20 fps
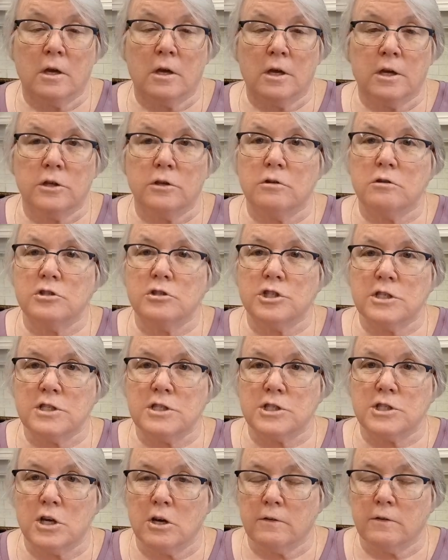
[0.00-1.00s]
U.G.
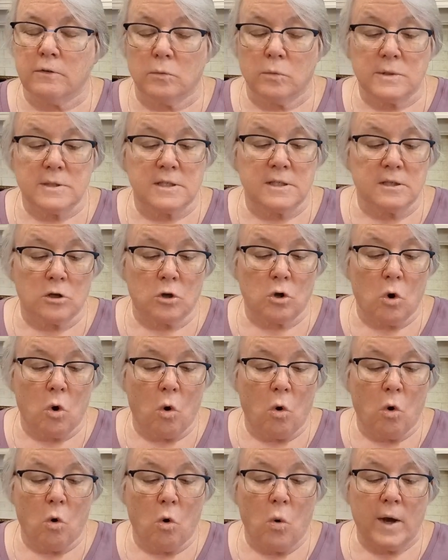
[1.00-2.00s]
Stover was in the
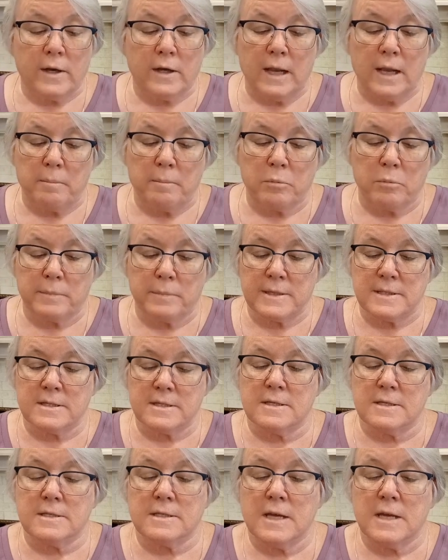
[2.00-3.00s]
coal and lumber
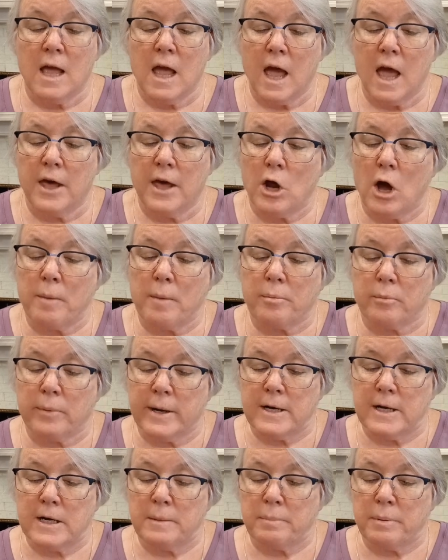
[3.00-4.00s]
business and
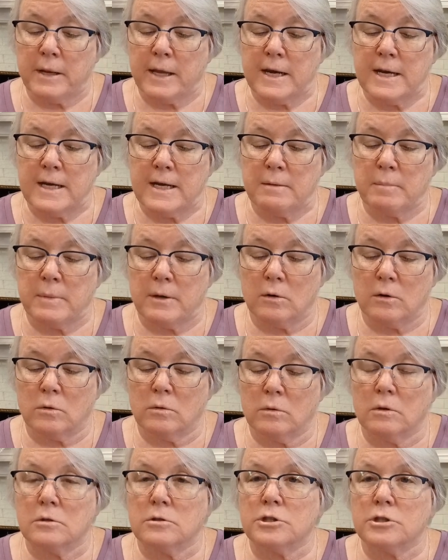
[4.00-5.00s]
operated a planing mill,
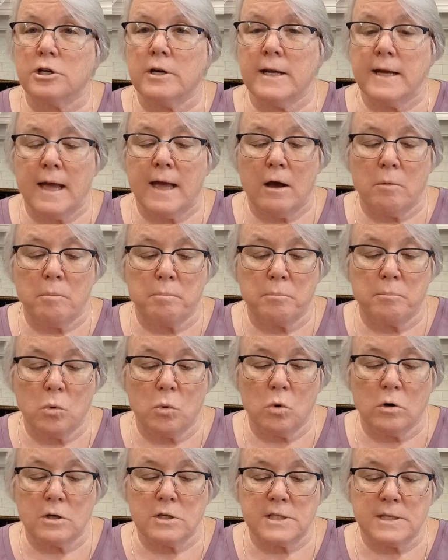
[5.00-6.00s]
turning out
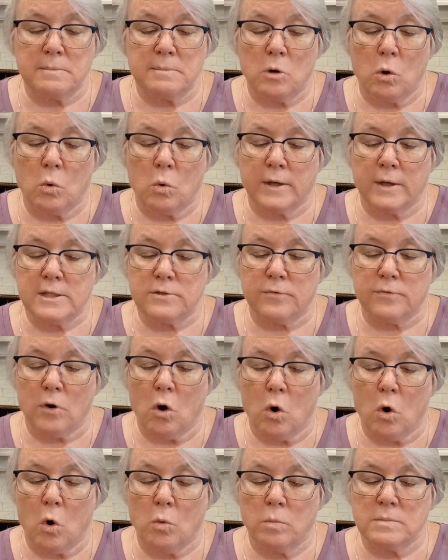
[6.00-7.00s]
boards and moldings for
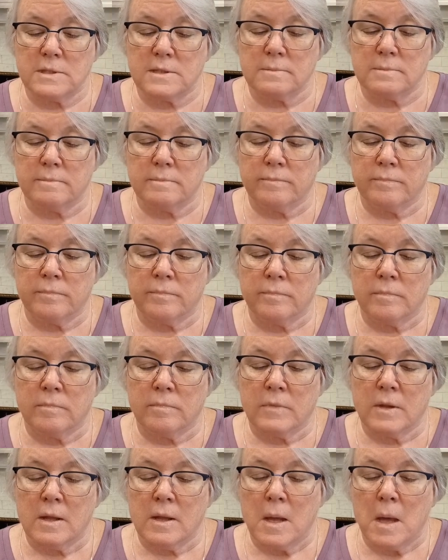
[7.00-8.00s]
homes.
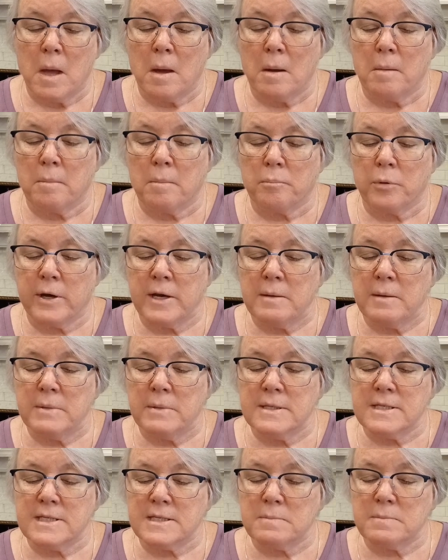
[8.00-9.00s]
Brenham
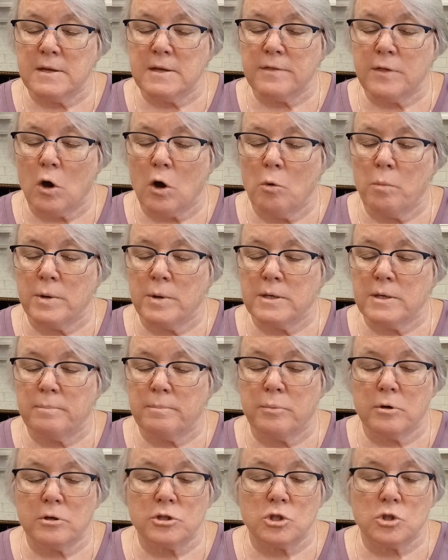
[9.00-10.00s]
and Smith opened a
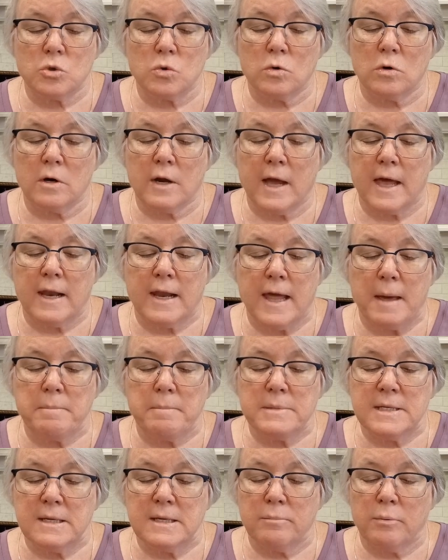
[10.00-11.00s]
bookstore, and
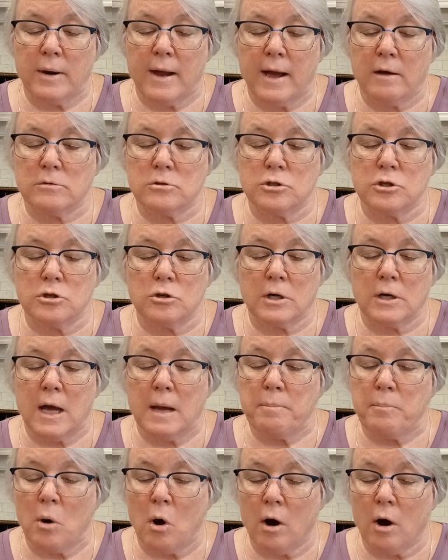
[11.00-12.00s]
M.T. Brown took a
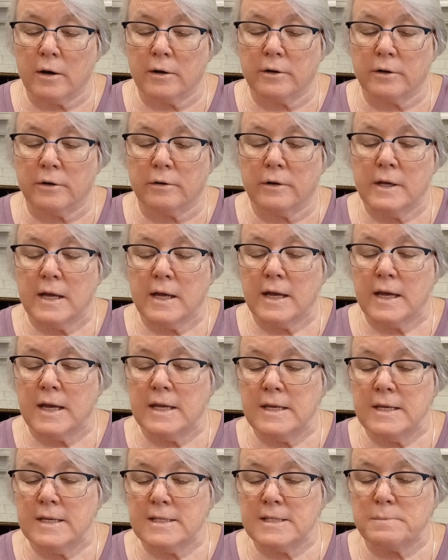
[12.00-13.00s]
partner in
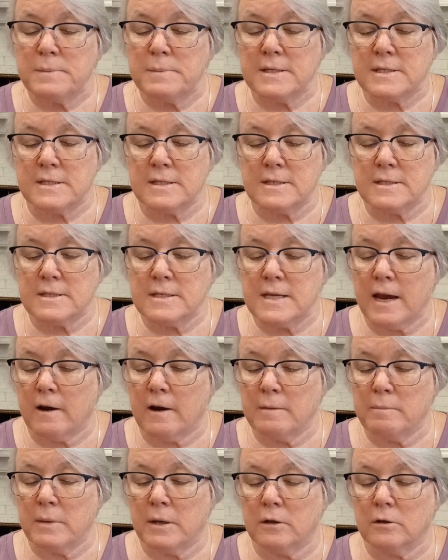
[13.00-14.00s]
his business, Harry
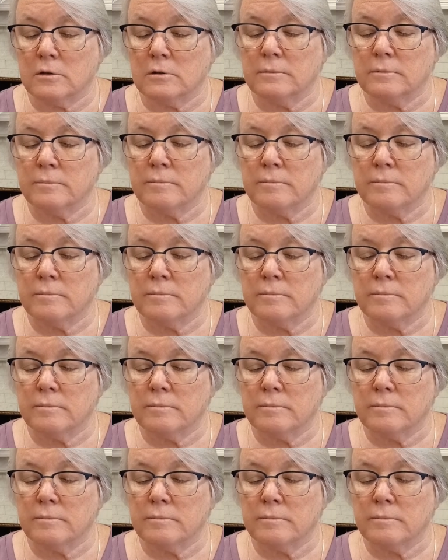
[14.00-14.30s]
Miller.